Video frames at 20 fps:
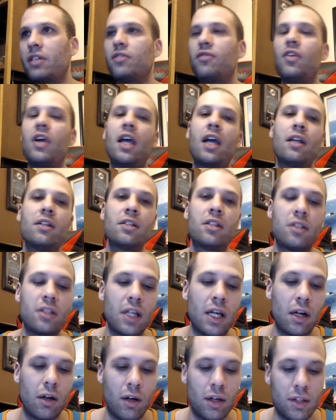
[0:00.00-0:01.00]
fans, et
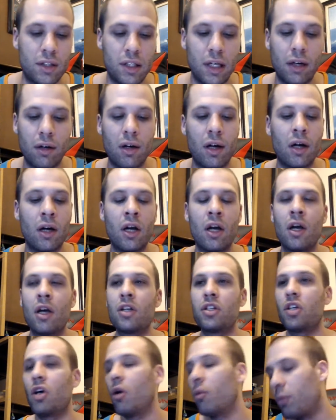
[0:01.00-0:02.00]
cetera, et cetera.
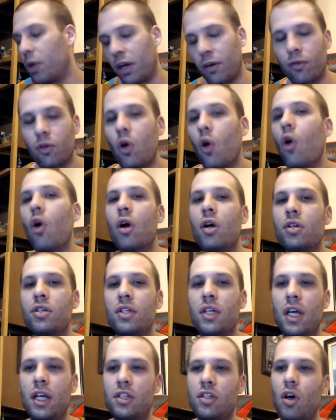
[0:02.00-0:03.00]
So, but of course,
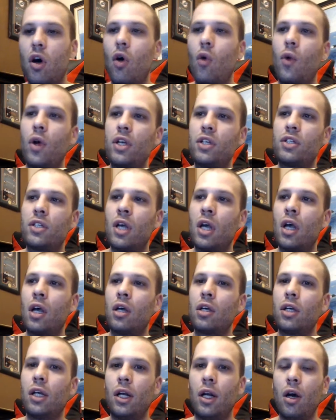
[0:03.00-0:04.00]
it's always,
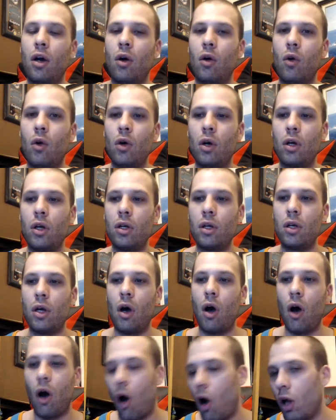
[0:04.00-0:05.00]
you know,
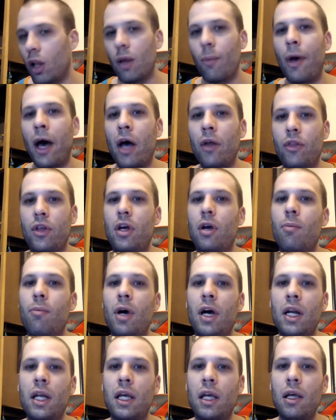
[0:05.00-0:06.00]
all about their
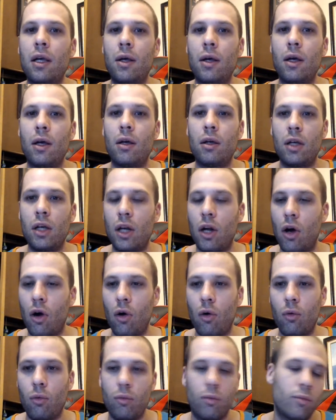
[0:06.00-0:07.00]
money, you
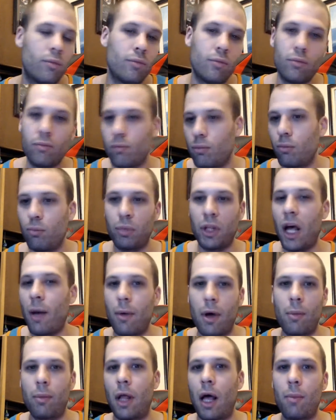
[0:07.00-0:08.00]
know, blah, blah,
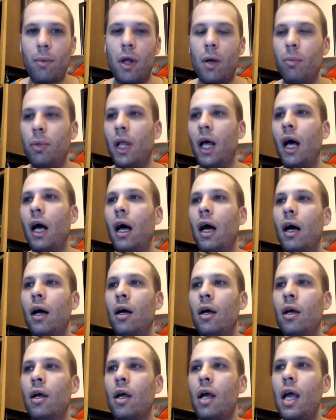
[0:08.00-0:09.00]
blah, blah, blah.
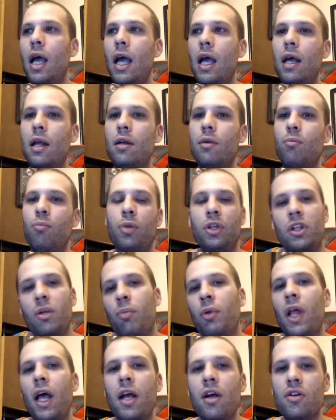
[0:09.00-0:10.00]
But the
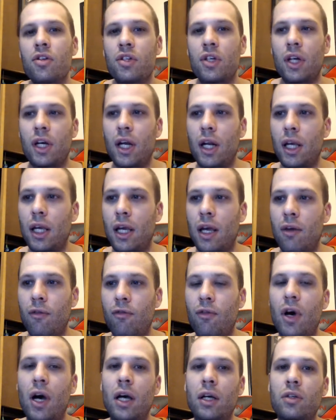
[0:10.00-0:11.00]
players are going to get
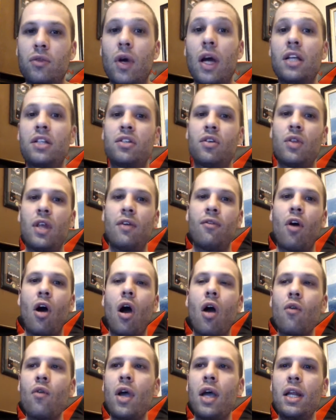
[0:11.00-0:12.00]
fucked, right? So
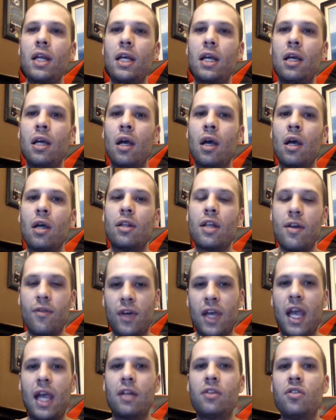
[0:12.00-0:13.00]
they've
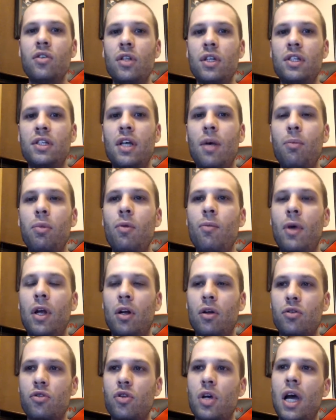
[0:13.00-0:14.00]
canceled the supplemental
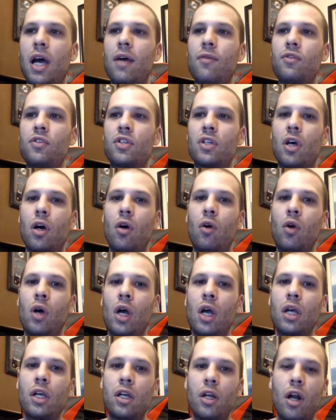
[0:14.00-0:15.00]
draft. So,
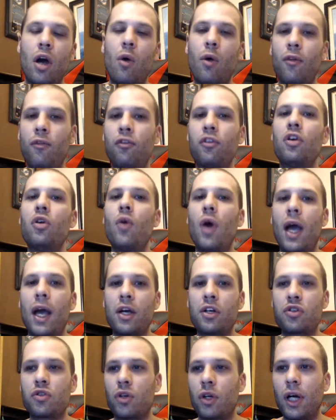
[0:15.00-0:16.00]
you know, a few
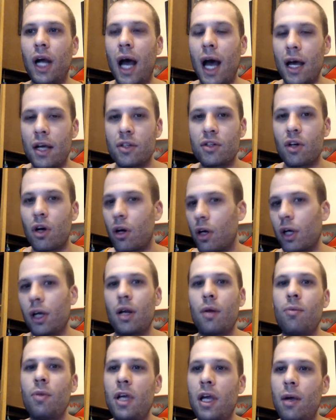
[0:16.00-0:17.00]
extra guys aren't going to
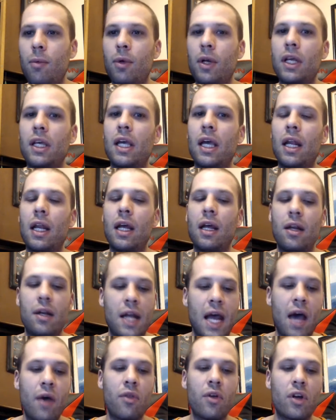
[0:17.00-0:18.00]
be able to get in.
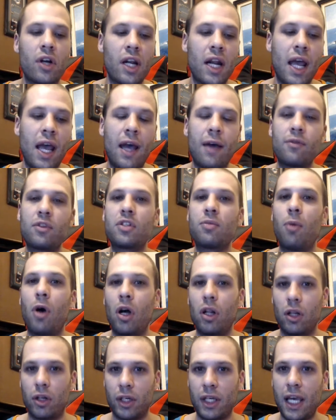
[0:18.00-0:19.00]
Now they're going to have
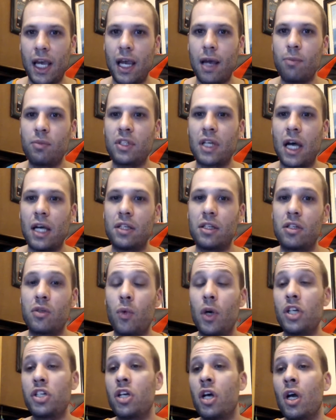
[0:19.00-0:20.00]
smaller camp sizes, which,